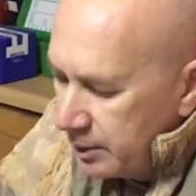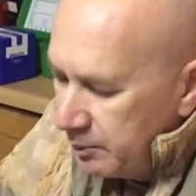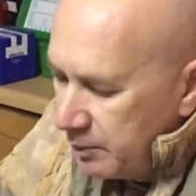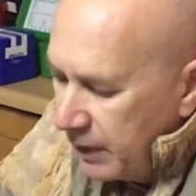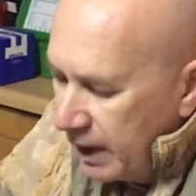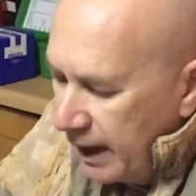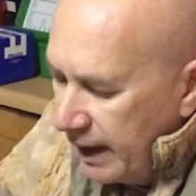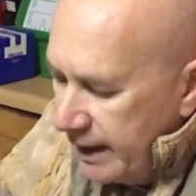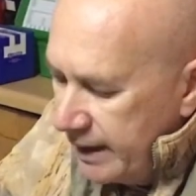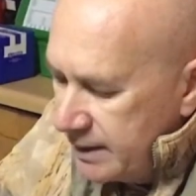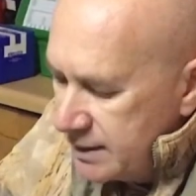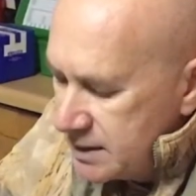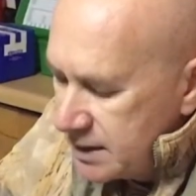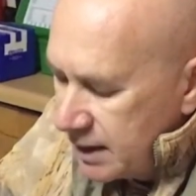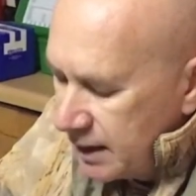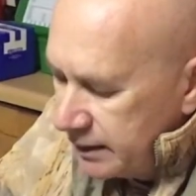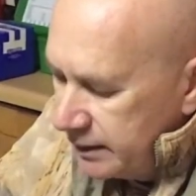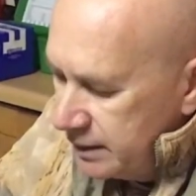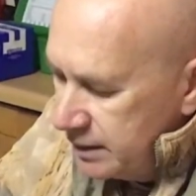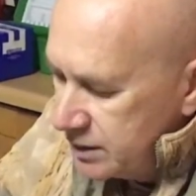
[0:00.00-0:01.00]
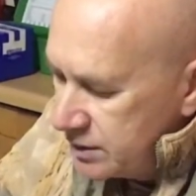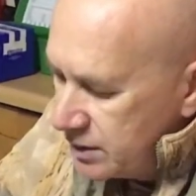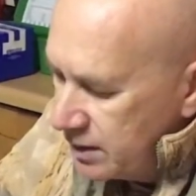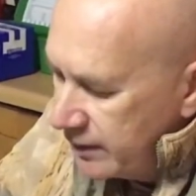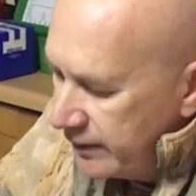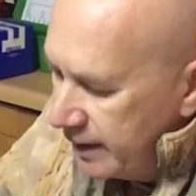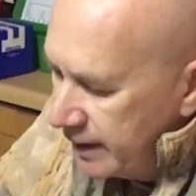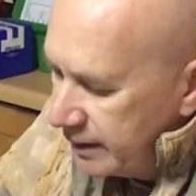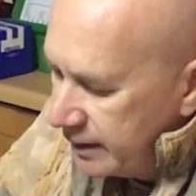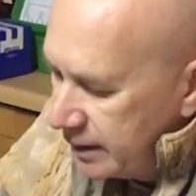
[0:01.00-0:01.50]
blades cutting.
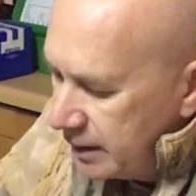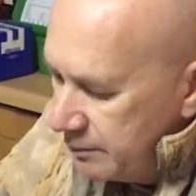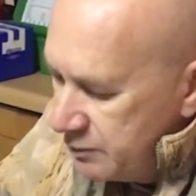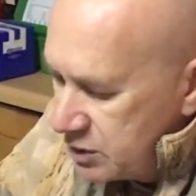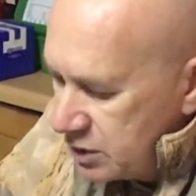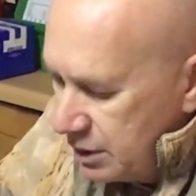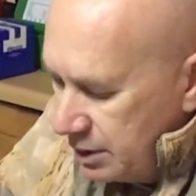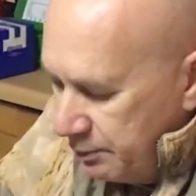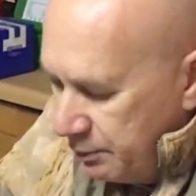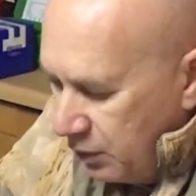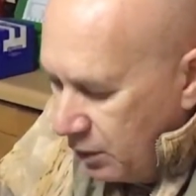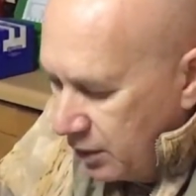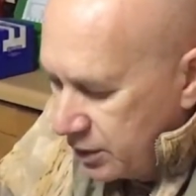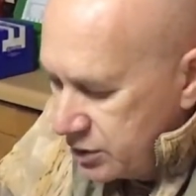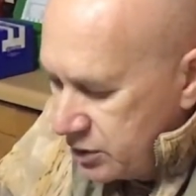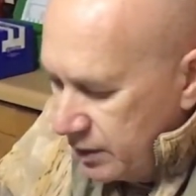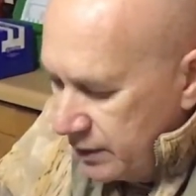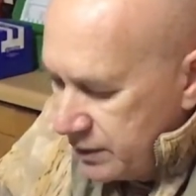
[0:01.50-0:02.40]
So that comes apart.